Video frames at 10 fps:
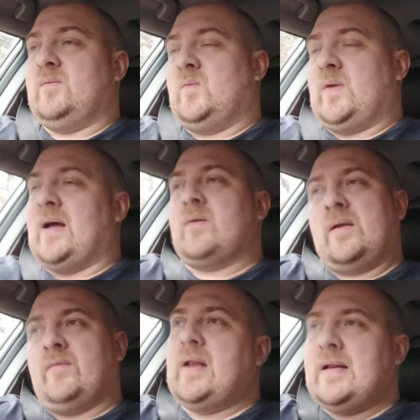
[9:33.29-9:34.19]
without
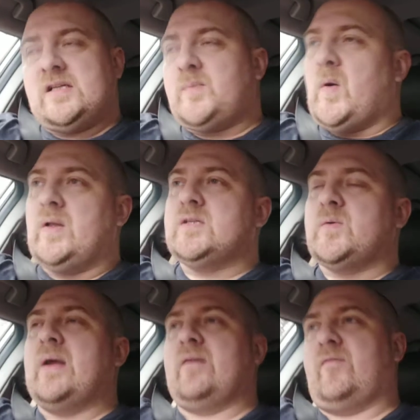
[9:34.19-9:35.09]
giving any spoilers
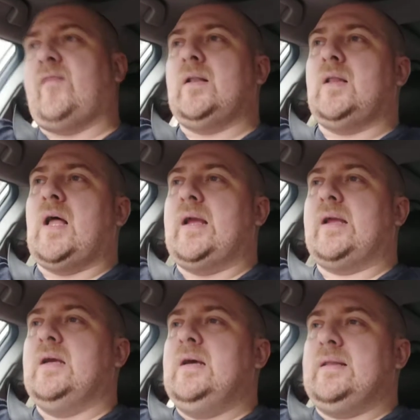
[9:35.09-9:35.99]
away, it felt like
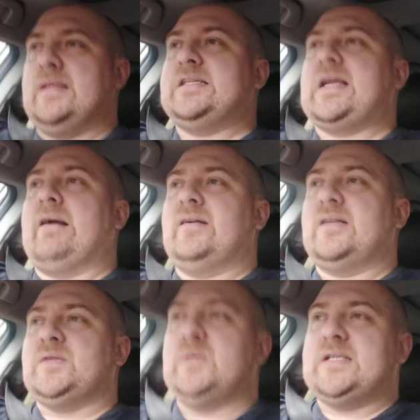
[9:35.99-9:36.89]
this
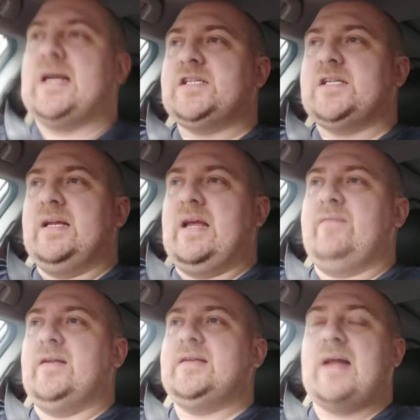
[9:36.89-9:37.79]
character was actually
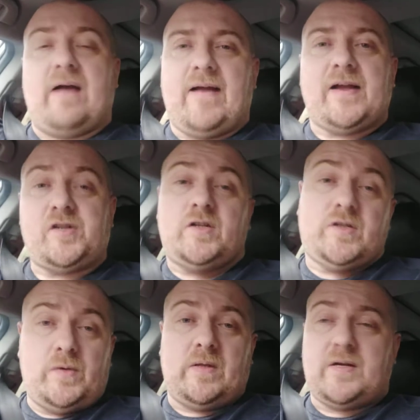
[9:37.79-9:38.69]
giving direction
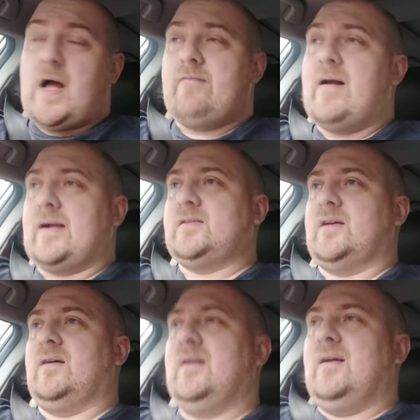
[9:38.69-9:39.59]
to the
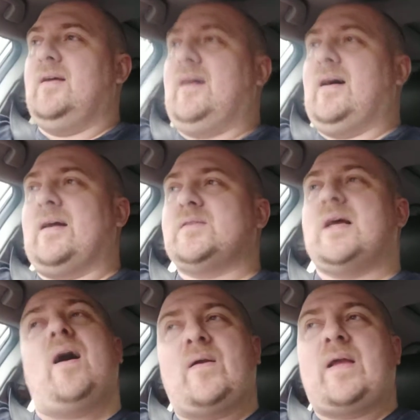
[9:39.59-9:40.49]
director, and I was
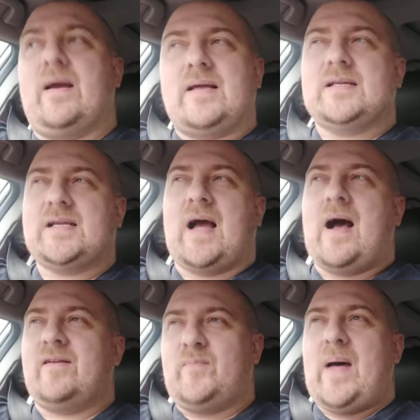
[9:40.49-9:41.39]
like, okay, that's
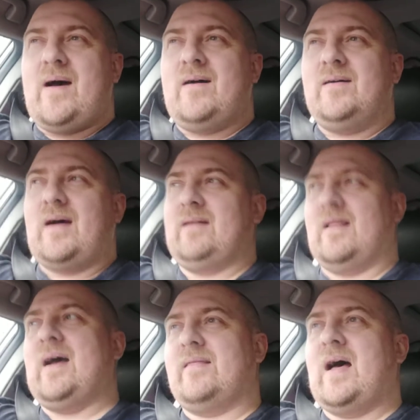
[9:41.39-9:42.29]
kind of meta. I
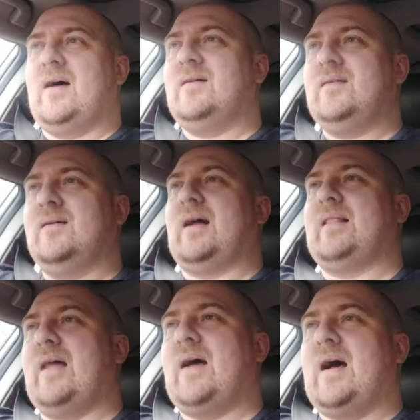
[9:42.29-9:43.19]
like that
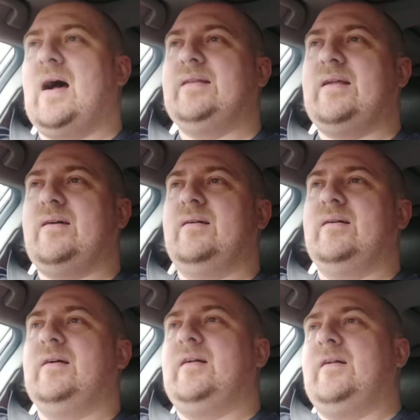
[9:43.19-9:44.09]
idea.
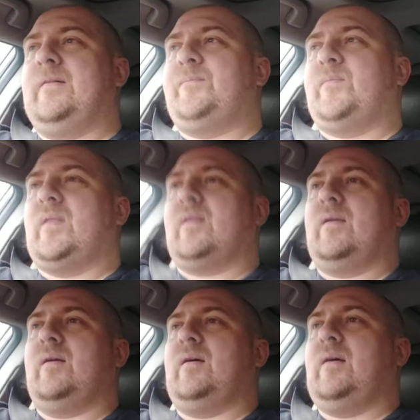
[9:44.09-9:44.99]

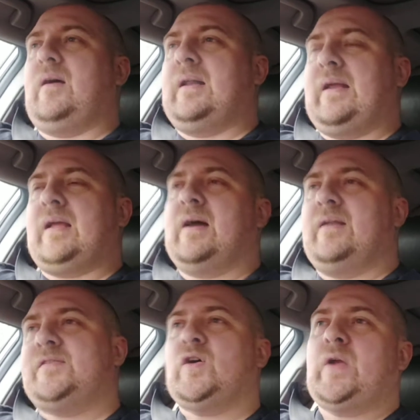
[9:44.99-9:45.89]
And it kind
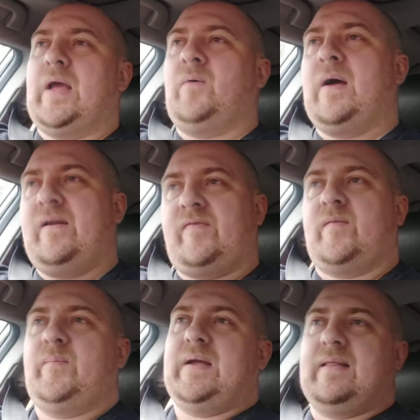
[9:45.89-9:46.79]
of took it away
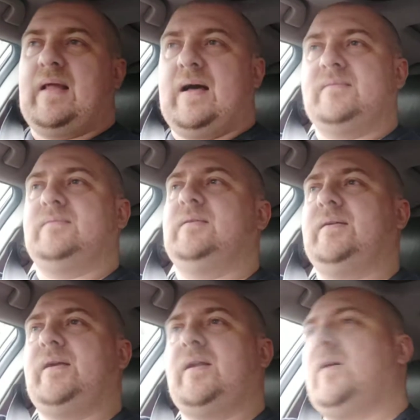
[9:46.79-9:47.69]
from being that, you